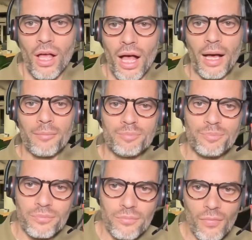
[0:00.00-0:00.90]

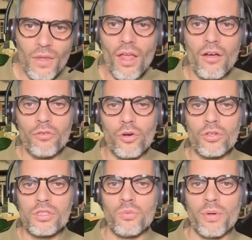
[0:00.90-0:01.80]
Of
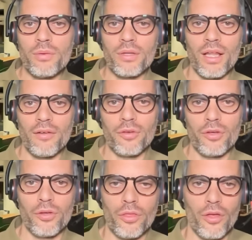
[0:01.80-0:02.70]
course, we would love
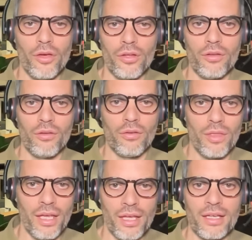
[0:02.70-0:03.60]
you. Third
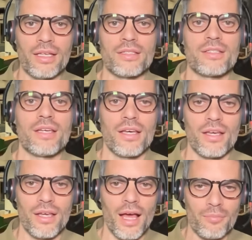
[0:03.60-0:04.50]
thing is
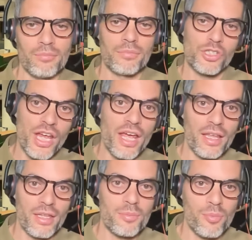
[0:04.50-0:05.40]
to share this